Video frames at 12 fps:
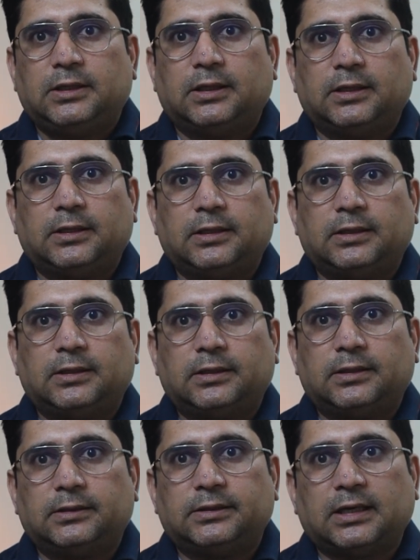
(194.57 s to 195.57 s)

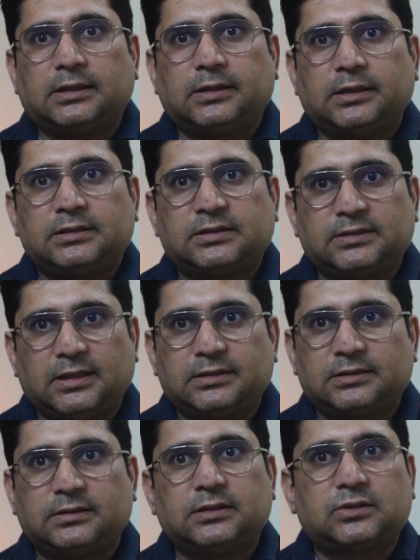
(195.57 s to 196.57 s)
that it
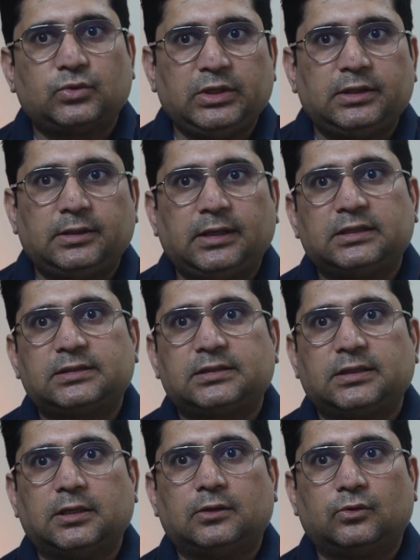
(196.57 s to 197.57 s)
sets the
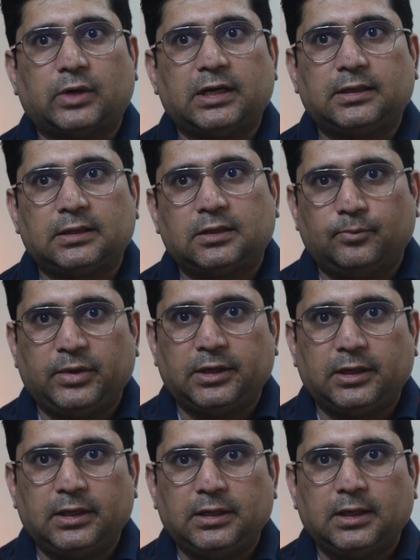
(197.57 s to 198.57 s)
sweetness right at the
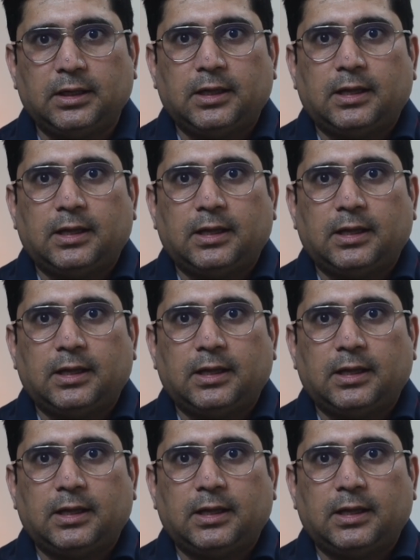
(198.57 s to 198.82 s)
beginning